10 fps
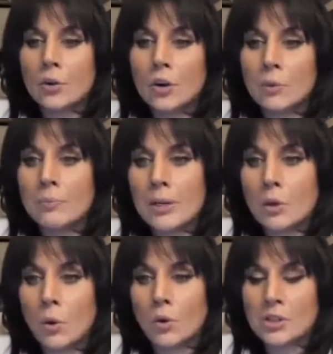I thought it would
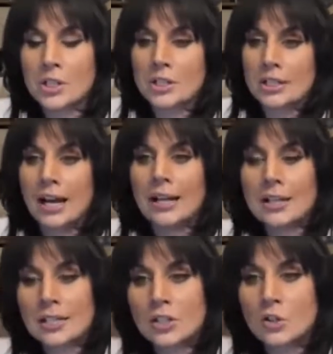be course. It's
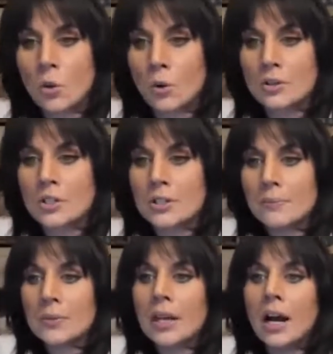not. It says
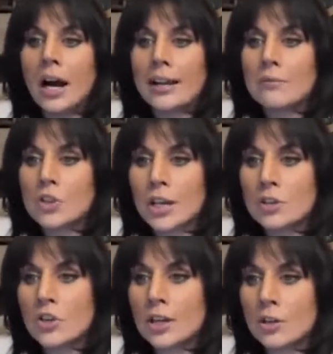courts. I am
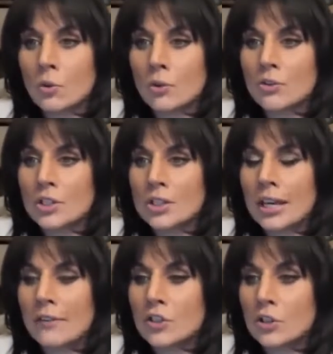changing it in order to
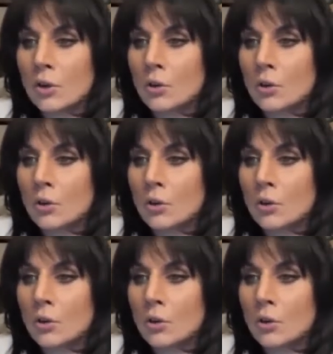save